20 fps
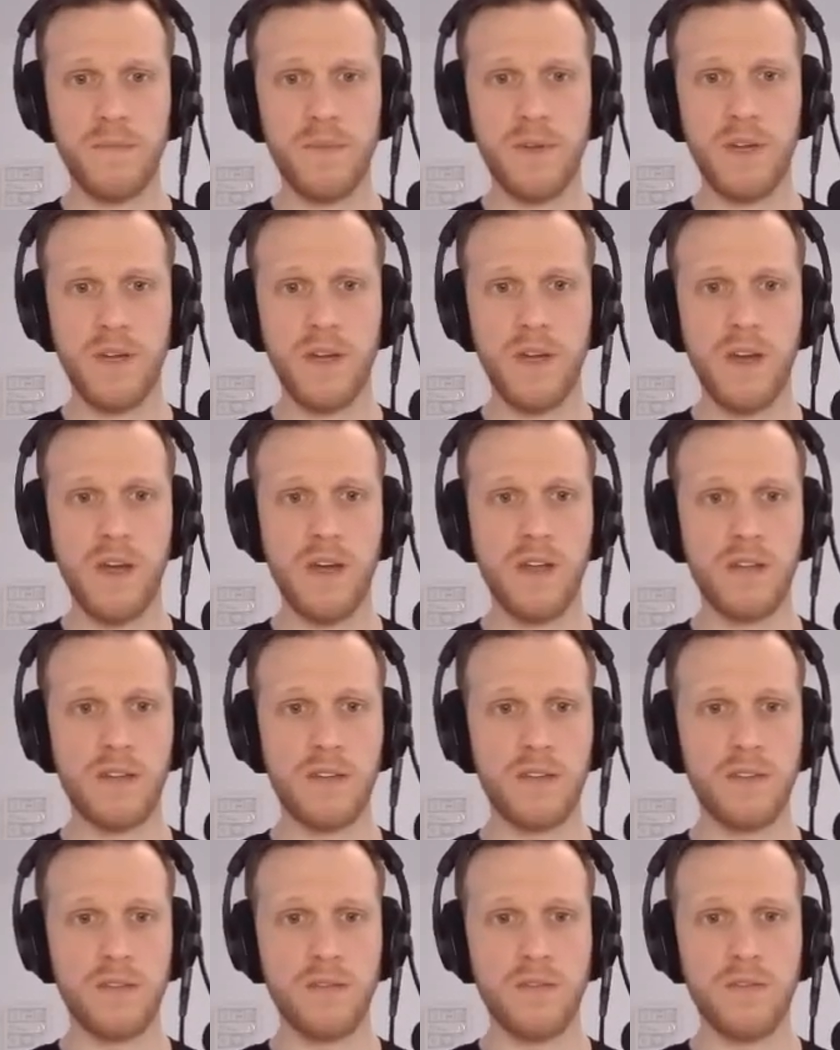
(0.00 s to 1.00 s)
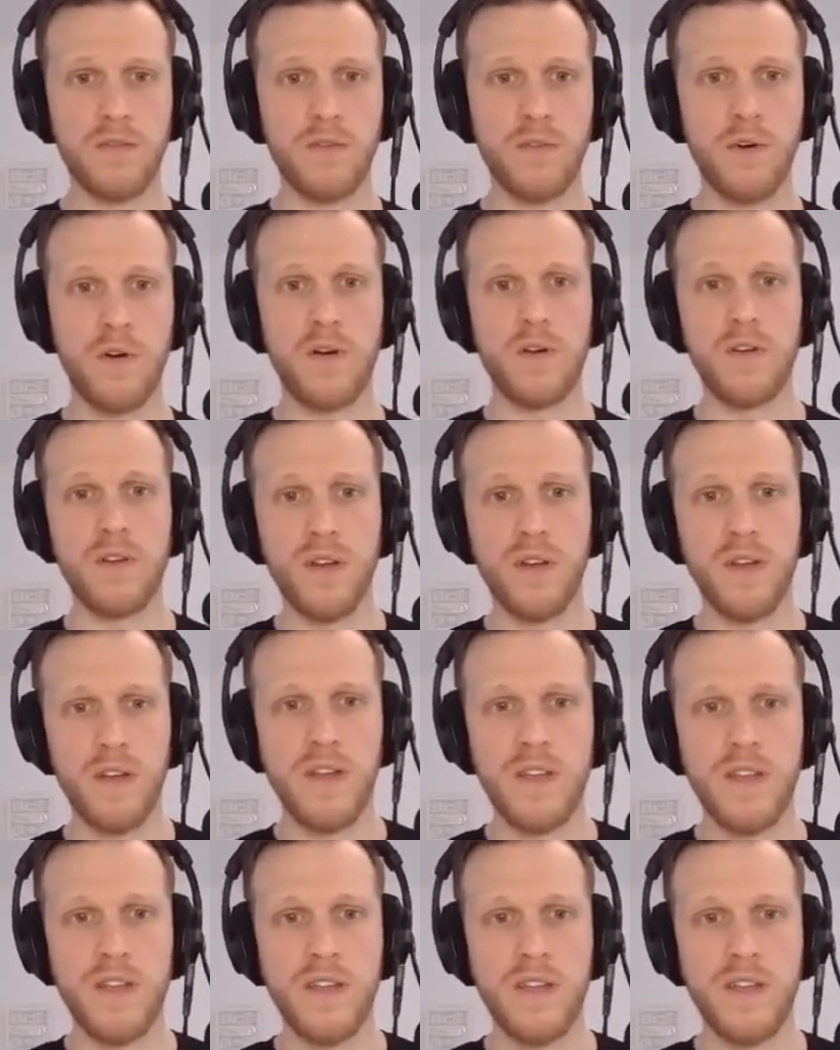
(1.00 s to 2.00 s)
and for
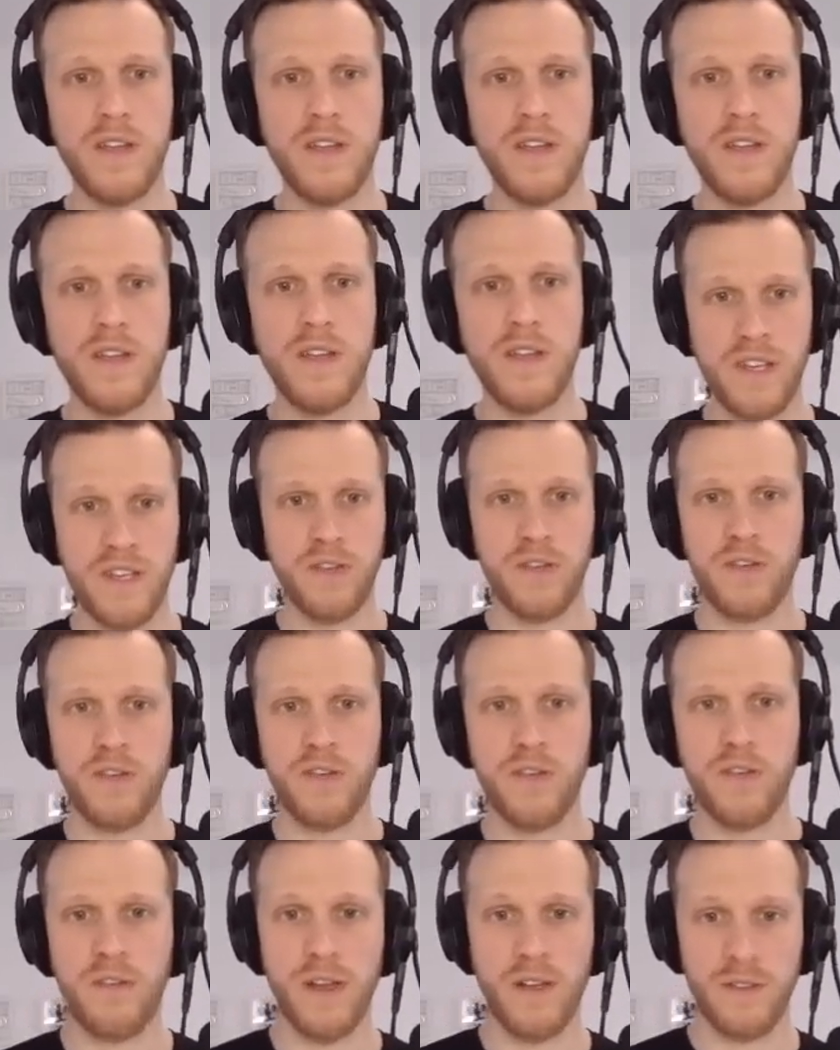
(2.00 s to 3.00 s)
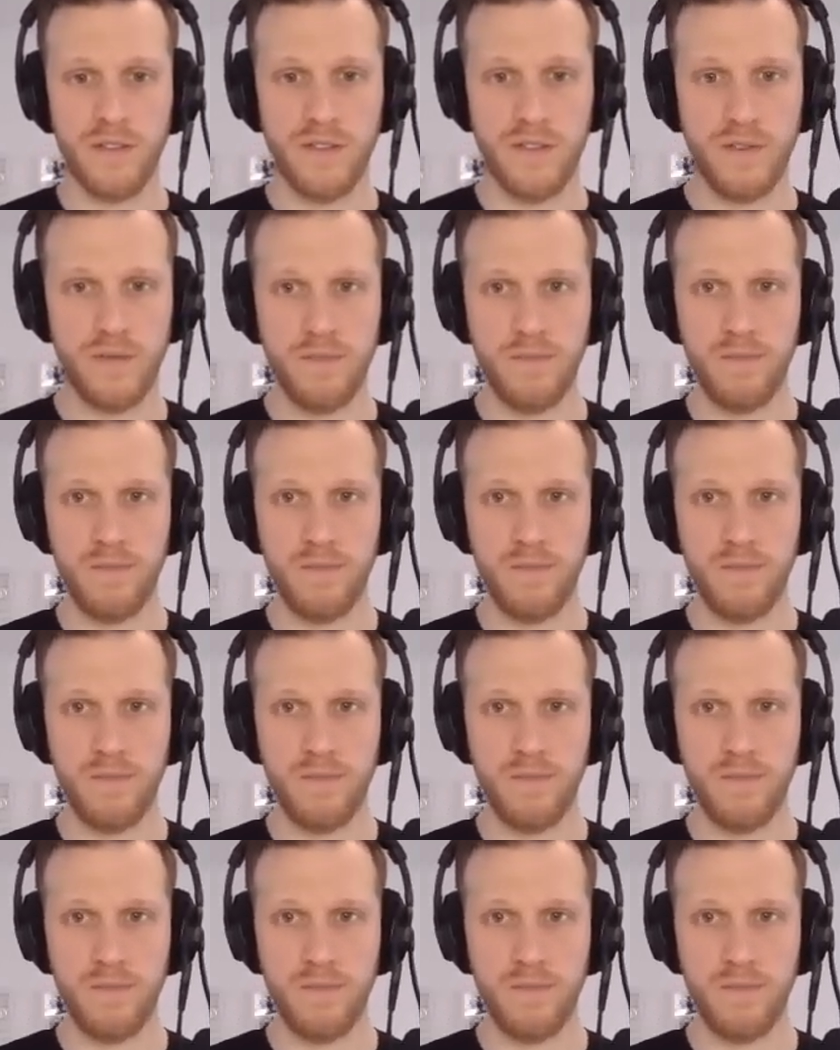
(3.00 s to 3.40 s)
76 files.